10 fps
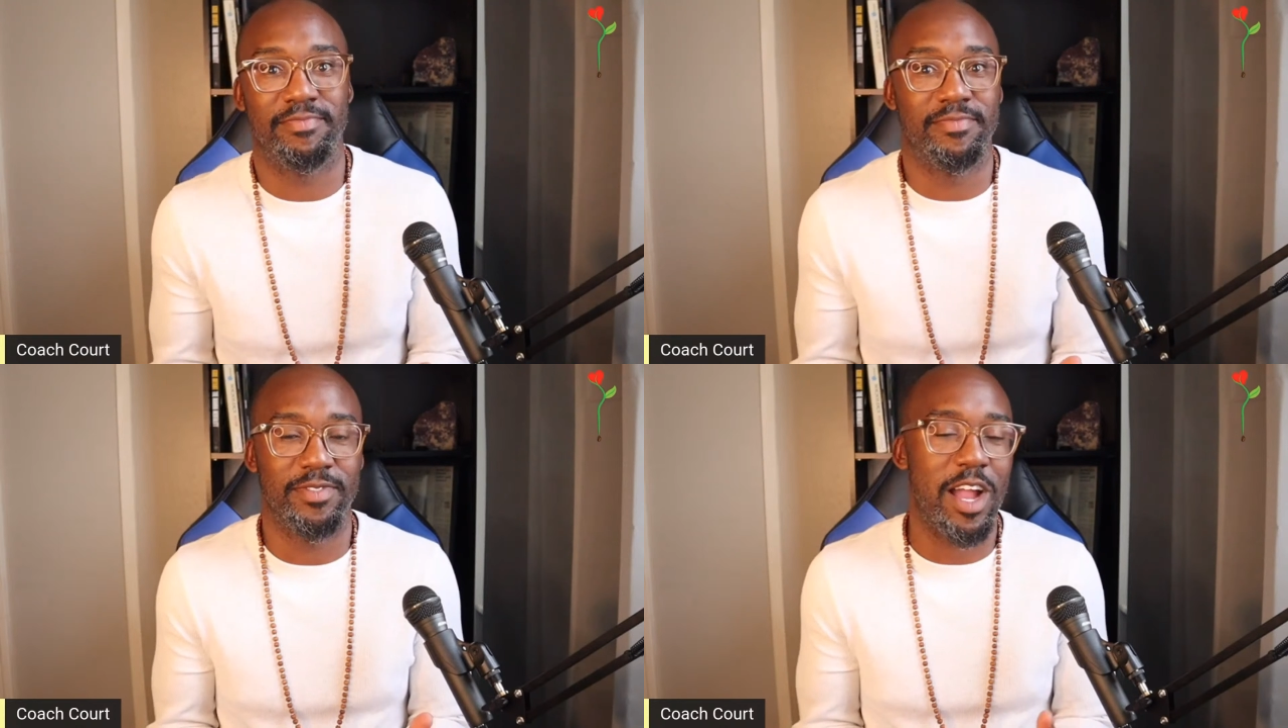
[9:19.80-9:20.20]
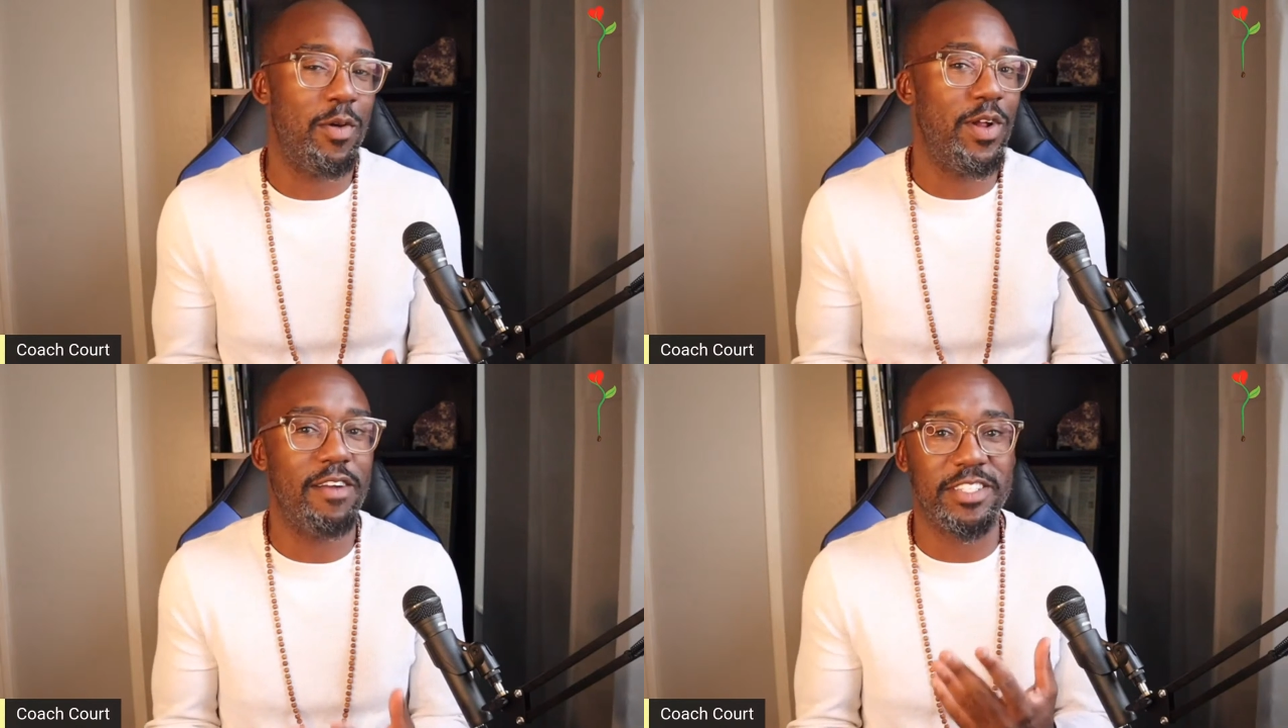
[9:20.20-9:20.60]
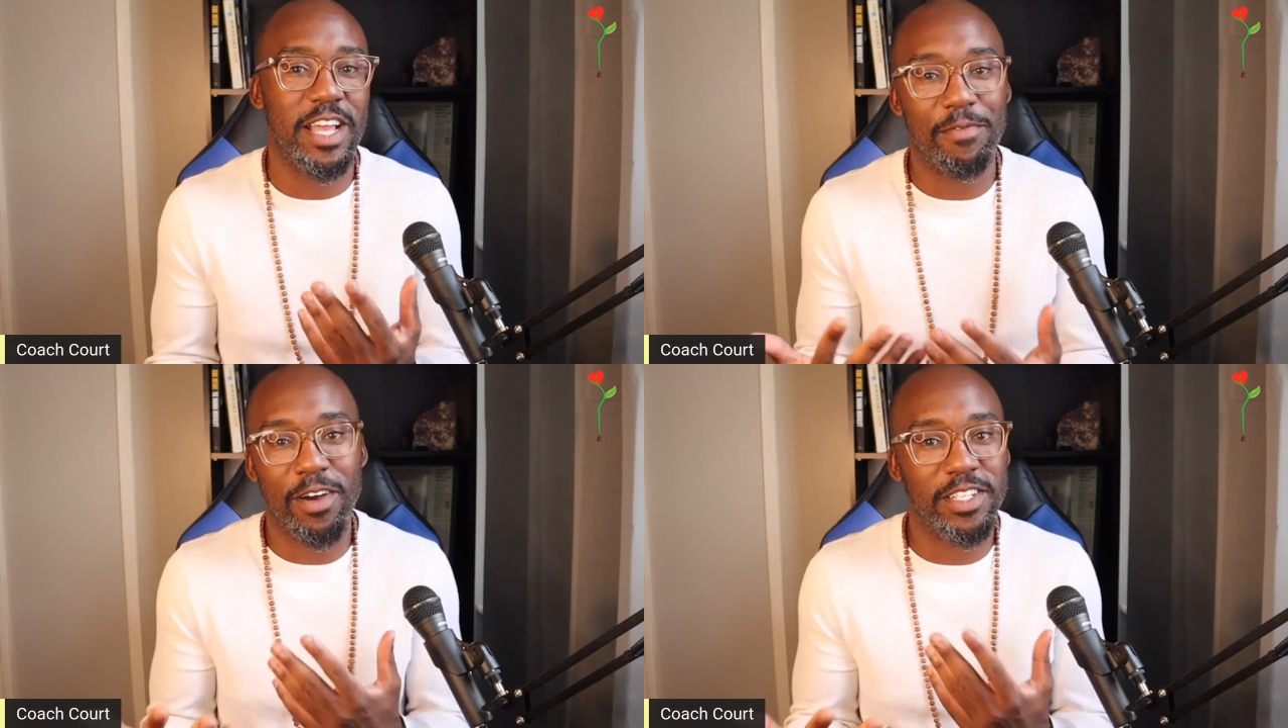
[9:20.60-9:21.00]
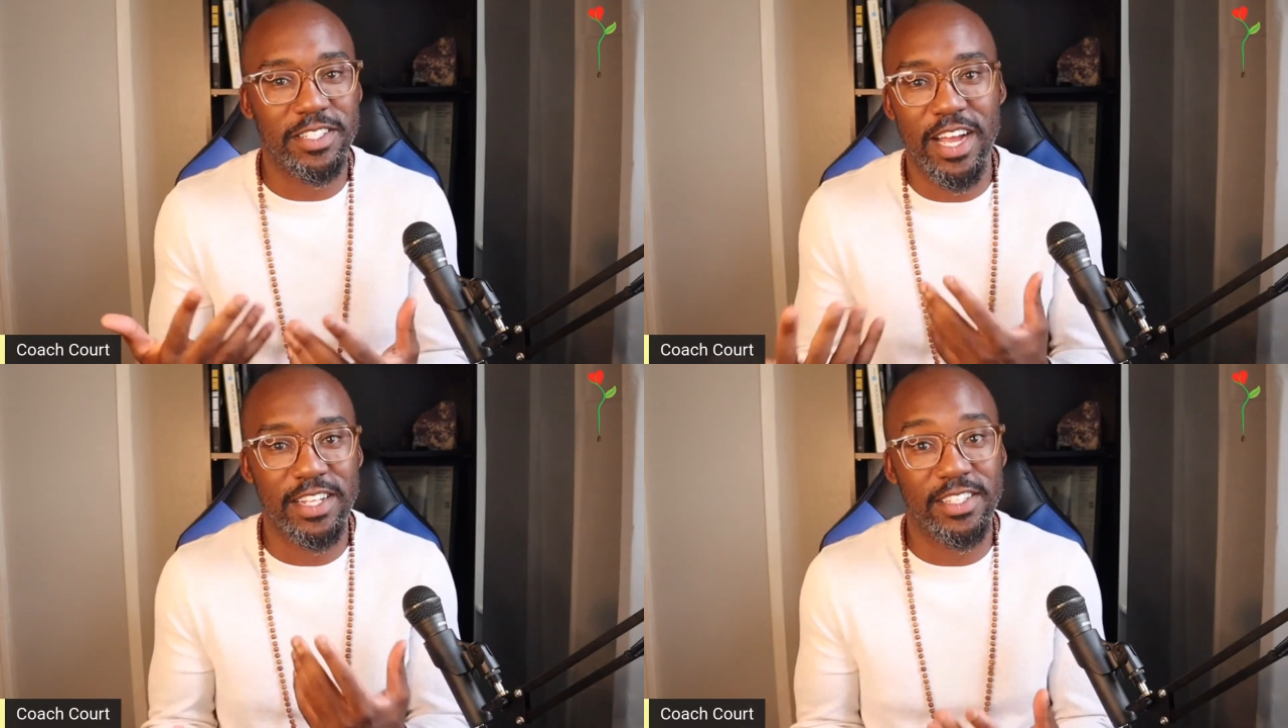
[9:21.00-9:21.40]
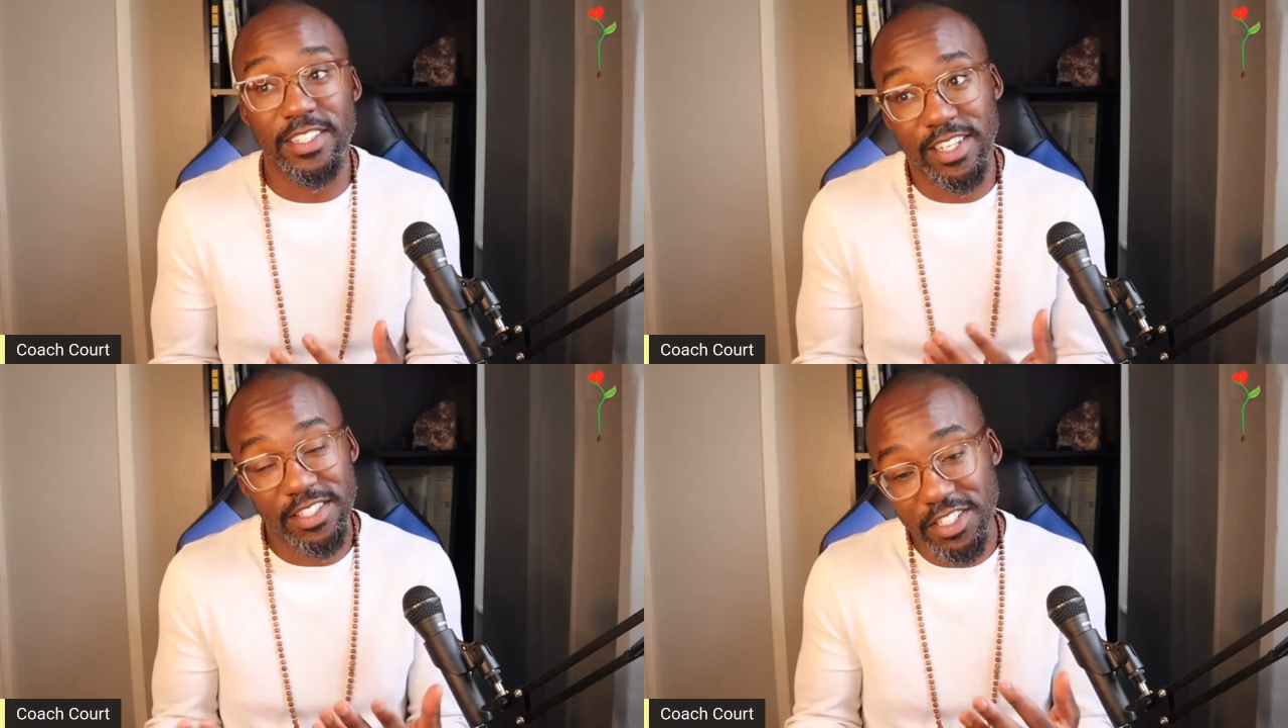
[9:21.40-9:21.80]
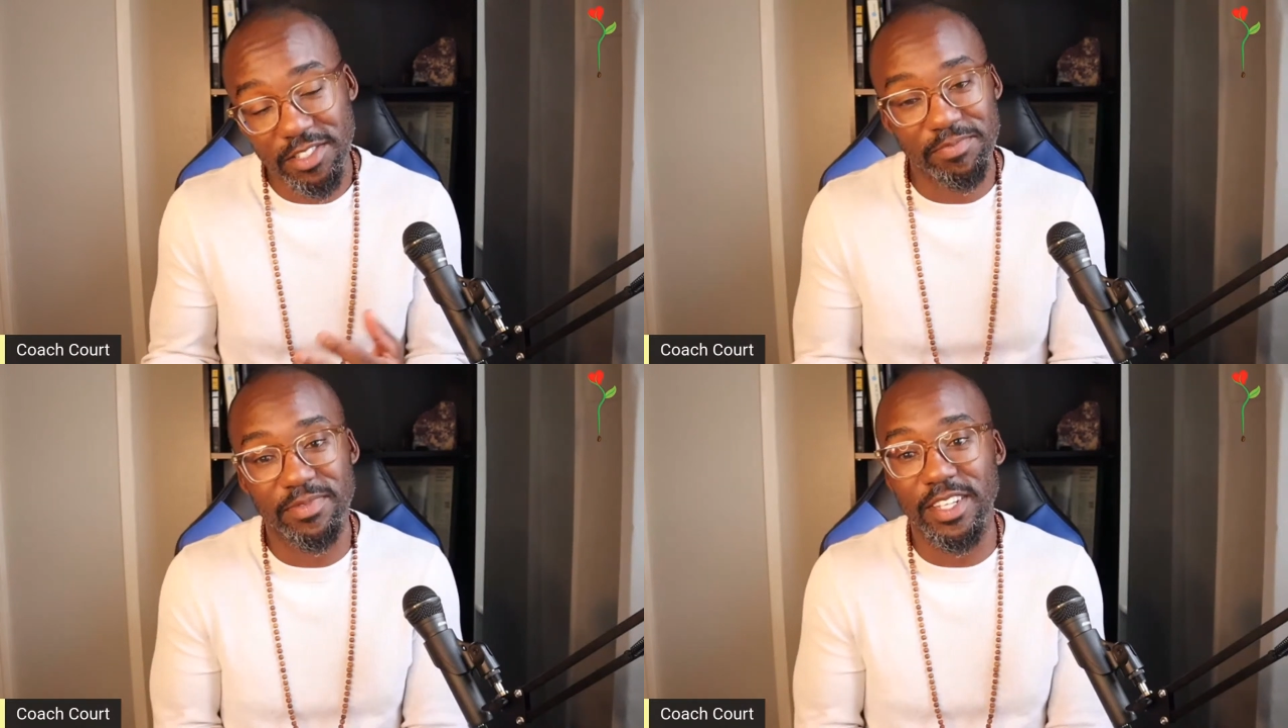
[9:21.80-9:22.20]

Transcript: All right, we don't have time for all this nonsense. Let's just